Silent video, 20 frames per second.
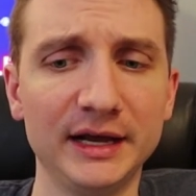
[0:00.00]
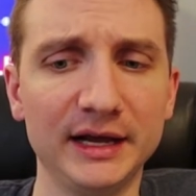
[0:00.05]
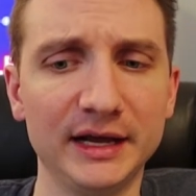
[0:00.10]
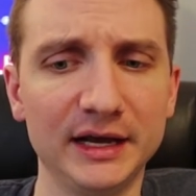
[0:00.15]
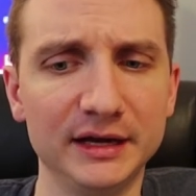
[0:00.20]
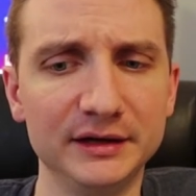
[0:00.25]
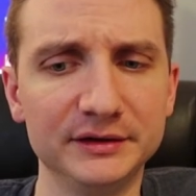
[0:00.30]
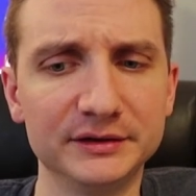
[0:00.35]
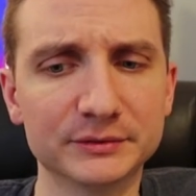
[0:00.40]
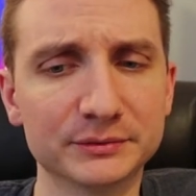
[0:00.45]

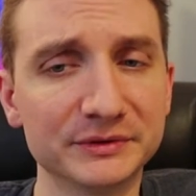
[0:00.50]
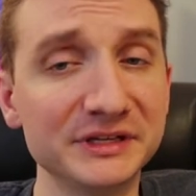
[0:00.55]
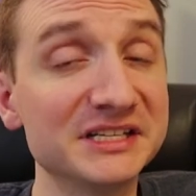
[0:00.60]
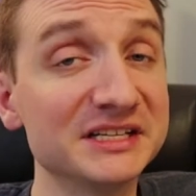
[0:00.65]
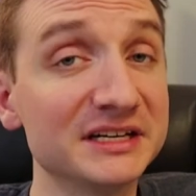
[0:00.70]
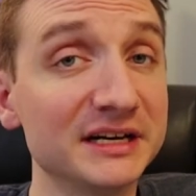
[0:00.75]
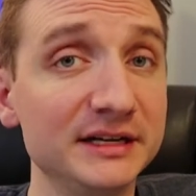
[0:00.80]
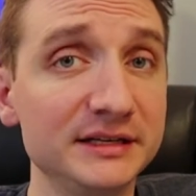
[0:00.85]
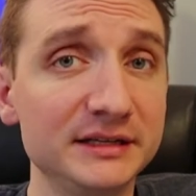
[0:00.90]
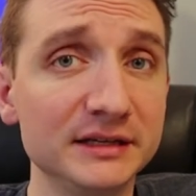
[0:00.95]
And the
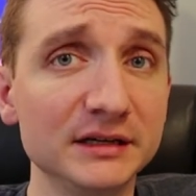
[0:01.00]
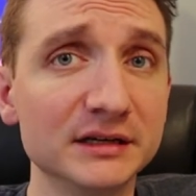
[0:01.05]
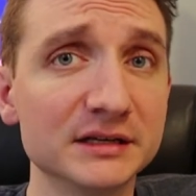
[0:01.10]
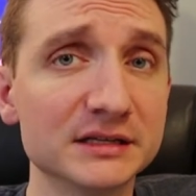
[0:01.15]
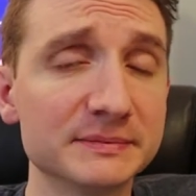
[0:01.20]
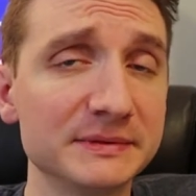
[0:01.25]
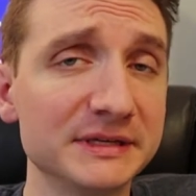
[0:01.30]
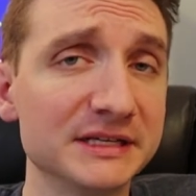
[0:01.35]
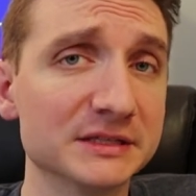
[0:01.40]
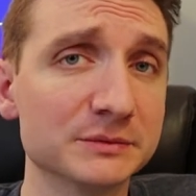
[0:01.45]
reason I did
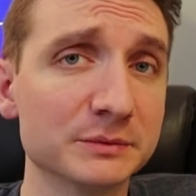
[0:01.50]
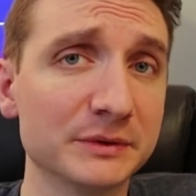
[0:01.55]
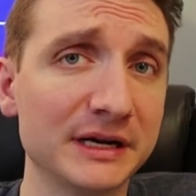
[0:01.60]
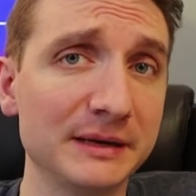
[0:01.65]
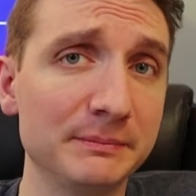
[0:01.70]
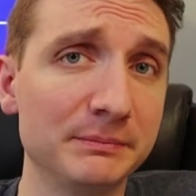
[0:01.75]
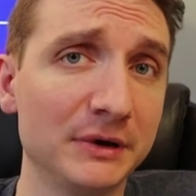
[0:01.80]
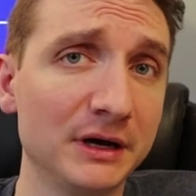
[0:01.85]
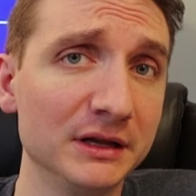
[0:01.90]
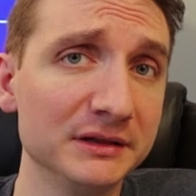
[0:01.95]
is because when
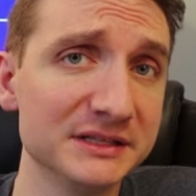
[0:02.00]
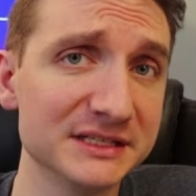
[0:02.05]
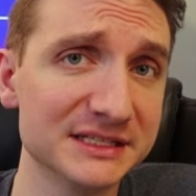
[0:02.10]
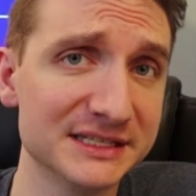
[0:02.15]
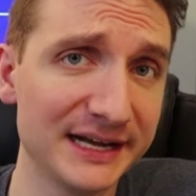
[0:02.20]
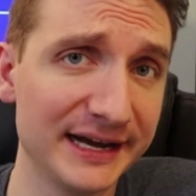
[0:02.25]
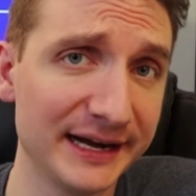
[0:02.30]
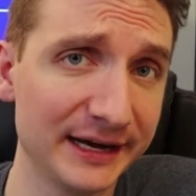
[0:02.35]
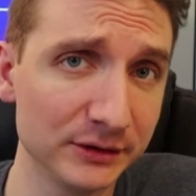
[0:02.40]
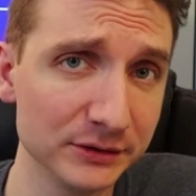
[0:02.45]
I bought
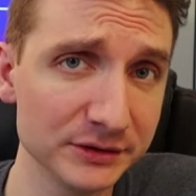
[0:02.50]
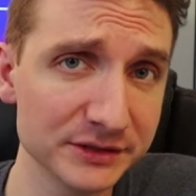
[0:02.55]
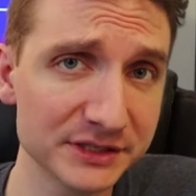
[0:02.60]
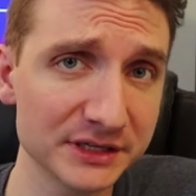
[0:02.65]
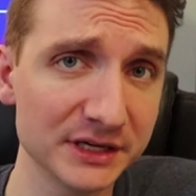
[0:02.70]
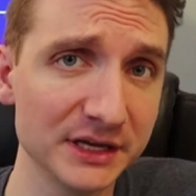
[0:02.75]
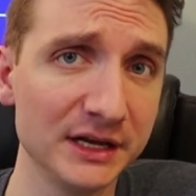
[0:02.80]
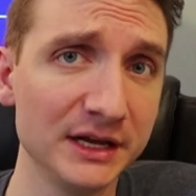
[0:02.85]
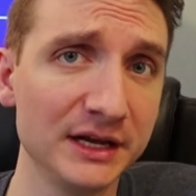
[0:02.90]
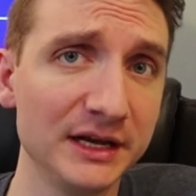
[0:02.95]
this
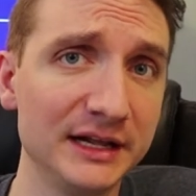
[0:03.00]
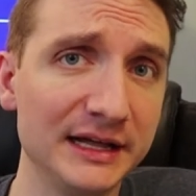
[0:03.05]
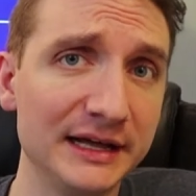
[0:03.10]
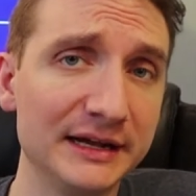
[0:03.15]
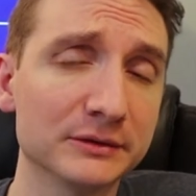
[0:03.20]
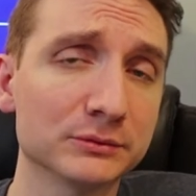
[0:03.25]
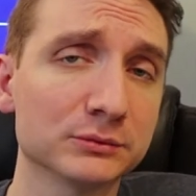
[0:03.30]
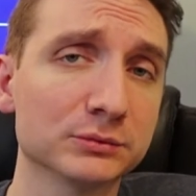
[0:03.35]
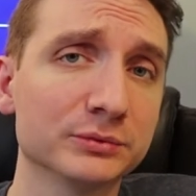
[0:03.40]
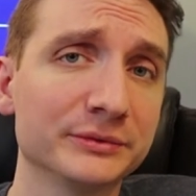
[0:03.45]
house, it
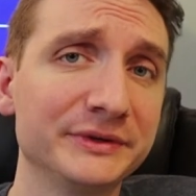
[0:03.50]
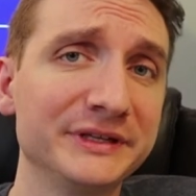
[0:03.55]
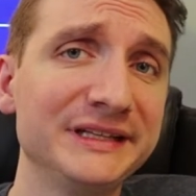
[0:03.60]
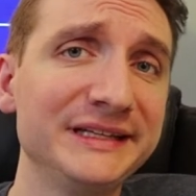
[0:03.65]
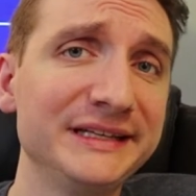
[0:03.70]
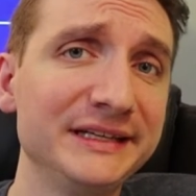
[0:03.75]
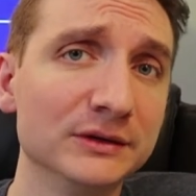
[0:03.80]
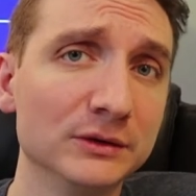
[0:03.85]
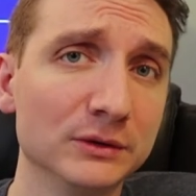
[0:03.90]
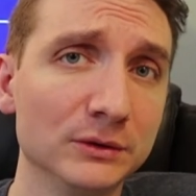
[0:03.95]
had a
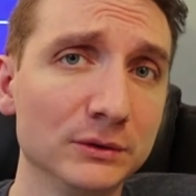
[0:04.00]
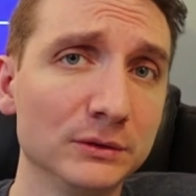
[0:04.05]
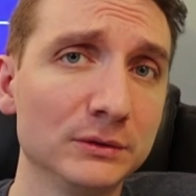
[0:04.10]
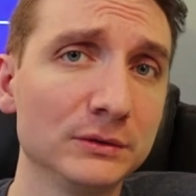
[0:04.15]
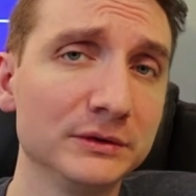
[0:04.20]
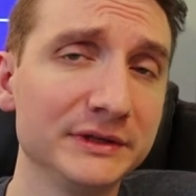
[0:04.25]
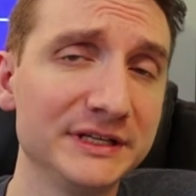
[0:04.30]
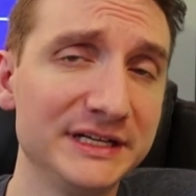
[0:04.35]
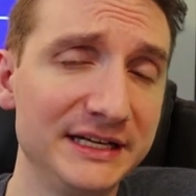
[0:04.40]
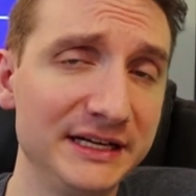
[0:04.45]
really
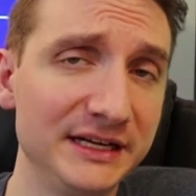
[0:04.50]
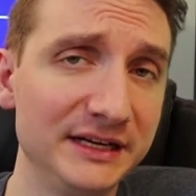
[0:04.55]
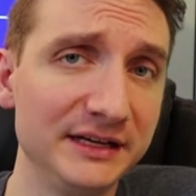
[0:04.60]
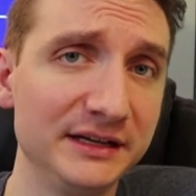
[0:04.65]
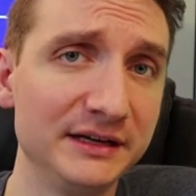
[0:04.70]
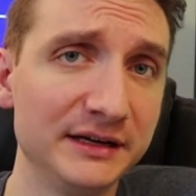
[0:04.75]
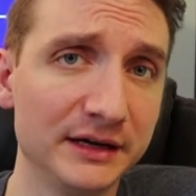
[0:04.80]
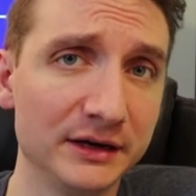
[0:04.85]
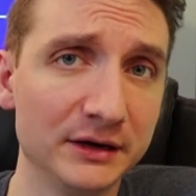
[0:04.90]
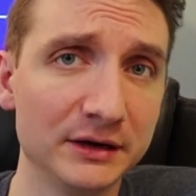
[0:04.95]
old
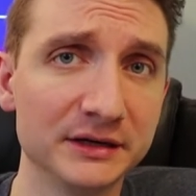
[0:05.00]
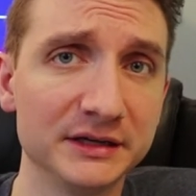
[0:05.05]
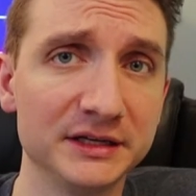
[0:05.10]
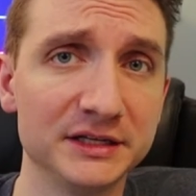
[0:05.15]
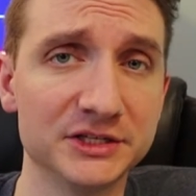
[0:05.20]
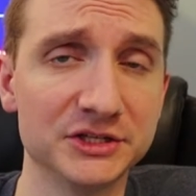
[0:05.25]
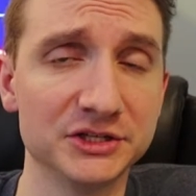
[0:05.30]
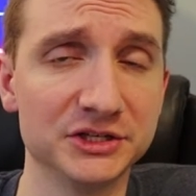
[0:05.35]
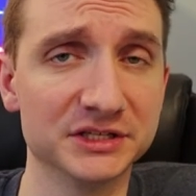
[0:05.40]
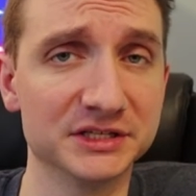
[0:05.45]
heating and air
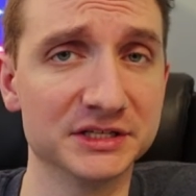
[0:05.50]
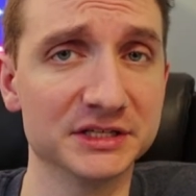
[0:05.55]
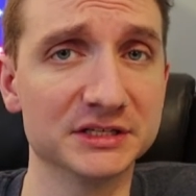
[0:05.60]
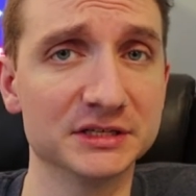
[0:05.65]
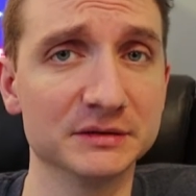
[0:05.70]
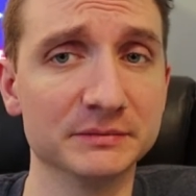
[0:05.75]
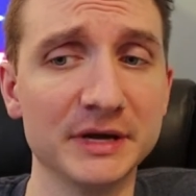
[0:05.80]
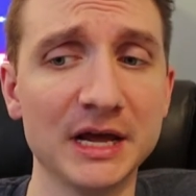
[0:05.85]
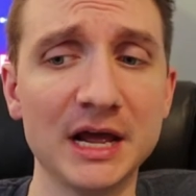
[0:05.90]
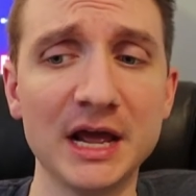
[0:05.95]
conditioning
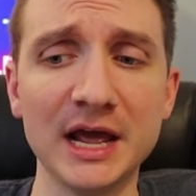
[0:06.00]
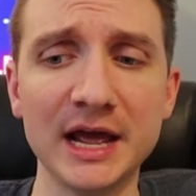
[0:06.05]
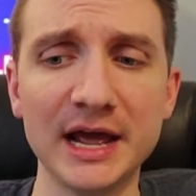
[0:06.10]
system.